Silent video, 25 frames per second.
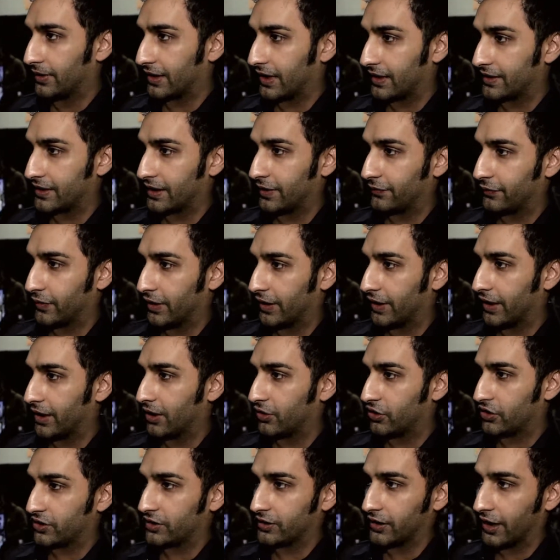that stuff right now.
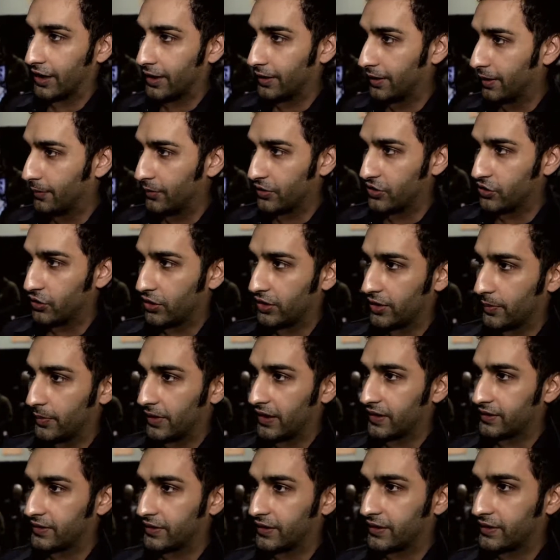Just letting them enjoy the
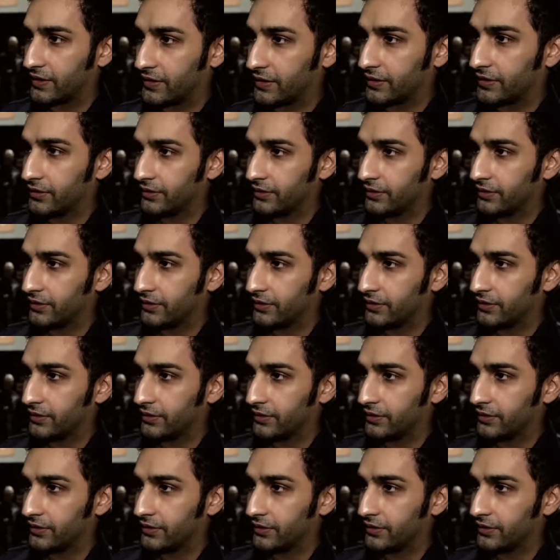basics.